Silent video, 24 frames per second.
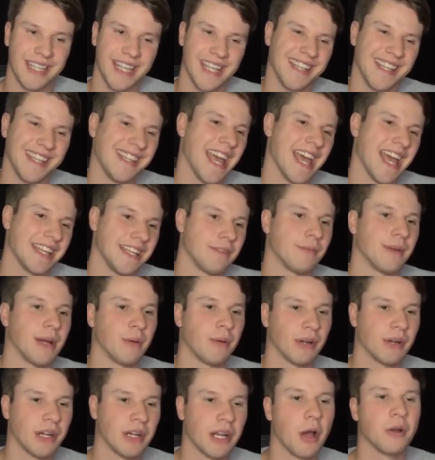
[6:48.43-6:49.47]
Yeah, never
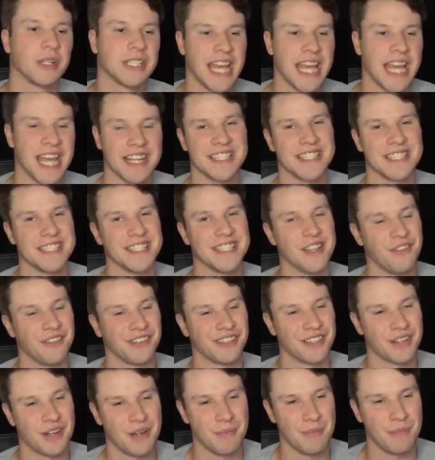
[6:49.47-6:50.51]
mind. We're going to go Texans
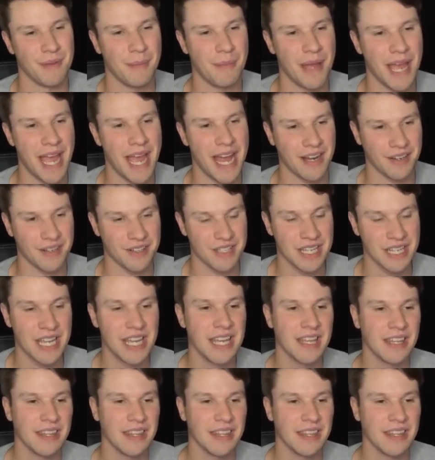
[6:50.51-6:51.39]
over Green Bay Packers.